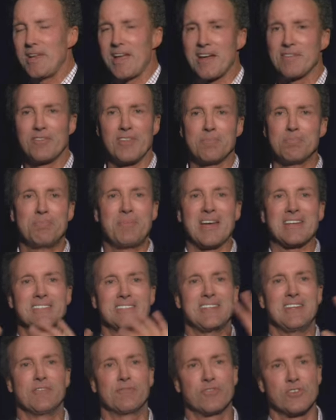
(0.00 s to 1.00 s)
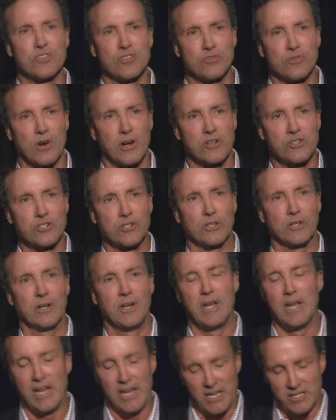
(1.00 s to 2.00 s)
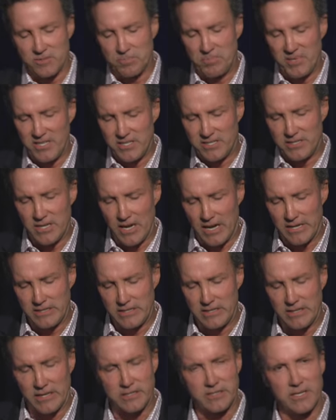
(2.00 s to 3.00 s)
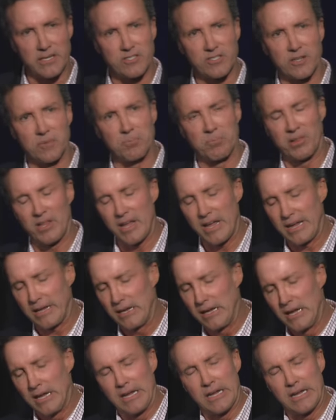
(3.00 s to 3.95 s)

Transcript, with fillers: We have the best infrastructure. It's PCI DSS compliant.